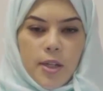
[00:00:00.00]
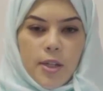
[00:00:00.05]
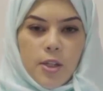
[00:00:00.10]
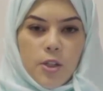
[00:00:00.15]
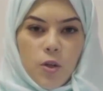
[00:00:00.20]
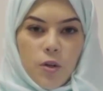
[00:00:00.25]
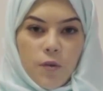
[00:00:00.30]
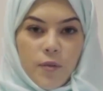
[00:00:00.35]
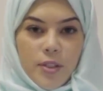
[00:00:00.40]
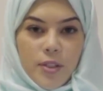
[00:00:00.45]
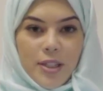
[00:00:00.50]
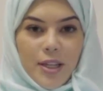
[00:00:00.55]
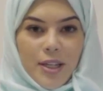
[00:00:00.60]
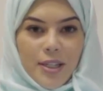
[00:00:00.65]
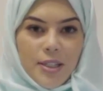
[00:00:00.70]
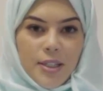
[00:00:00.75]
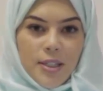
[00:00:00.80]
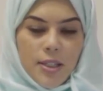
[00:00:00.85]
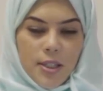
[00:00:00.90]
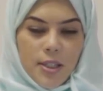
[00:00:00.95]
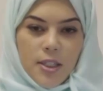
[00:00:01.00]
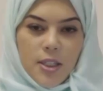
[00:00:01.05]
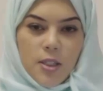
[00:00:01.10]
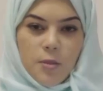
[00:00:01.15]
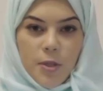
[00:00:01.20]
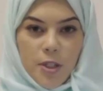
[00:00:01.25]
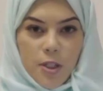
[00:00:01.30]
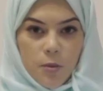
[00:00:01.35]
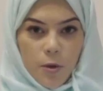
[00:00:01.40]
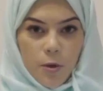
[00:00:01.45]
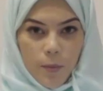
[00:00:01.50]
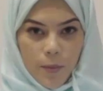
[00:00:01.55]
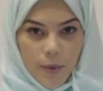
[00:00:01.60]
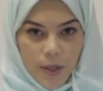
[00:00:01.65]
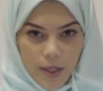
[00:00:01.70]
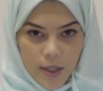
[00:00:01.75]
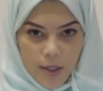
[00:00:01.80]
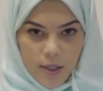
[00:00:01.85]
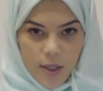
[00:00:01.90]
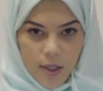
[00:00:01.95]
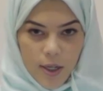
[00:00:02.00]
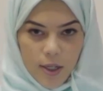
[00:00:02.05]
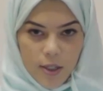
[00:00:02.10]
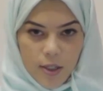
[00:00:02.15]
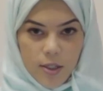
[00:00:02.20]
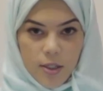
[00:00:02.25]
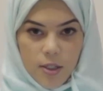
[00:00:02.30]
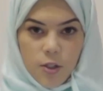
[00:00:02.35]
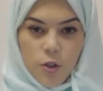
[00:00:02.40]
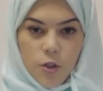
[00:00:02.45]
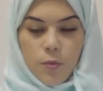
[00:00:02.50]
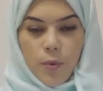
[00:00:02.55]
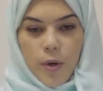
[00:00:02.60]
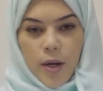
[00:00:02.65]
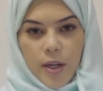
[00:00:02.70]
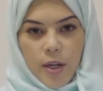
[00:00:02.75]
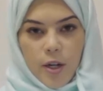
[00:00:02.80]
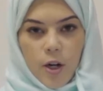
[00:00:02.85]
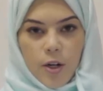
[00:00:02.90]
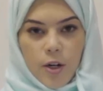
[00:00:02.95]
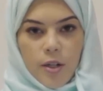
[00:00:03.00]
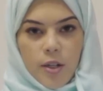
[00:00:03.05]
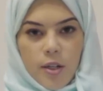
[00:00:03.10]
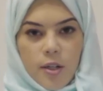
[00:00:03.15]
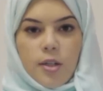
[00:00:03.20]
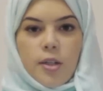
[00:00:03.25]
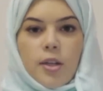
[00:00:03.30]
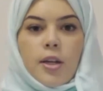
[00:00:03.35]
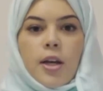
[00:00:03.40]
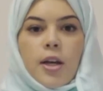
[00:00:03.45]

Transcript: So if it's less than 60 beats per minute, it's considered bradycardia.